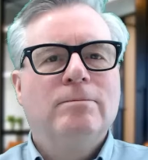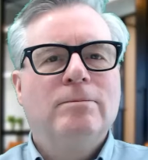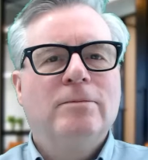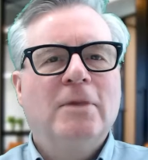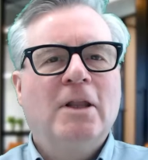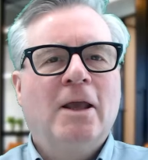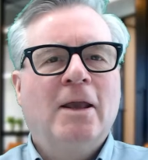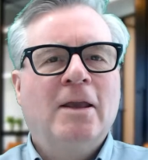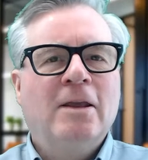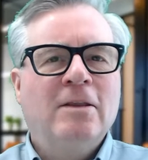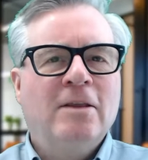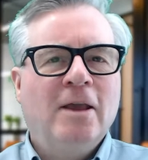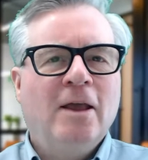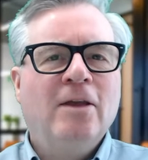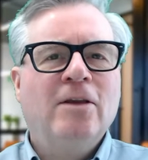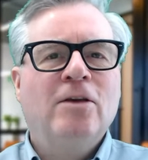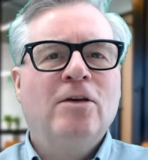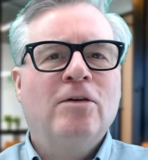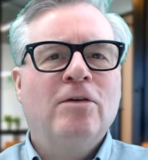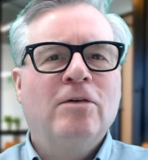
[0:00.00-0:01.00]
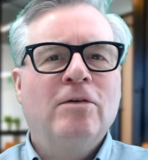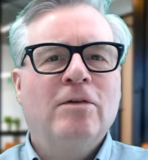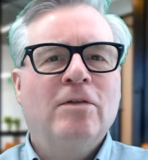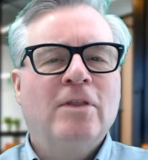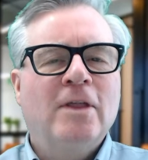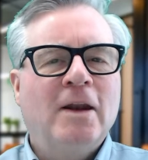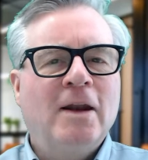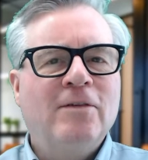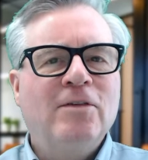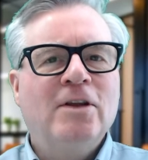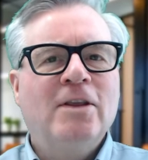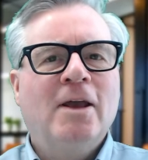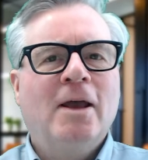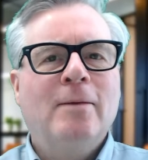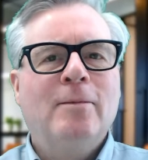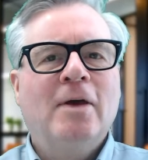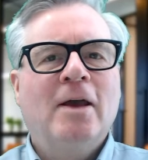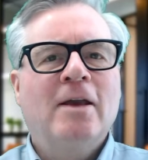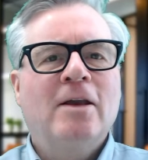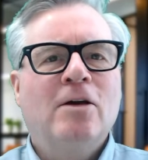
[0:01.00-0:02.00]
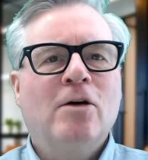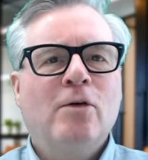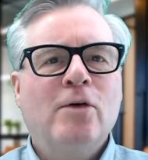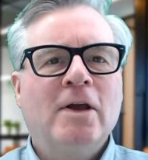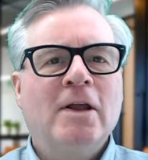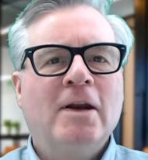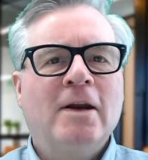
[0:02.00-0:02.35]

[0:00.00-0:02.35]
I can tell you that every time I go in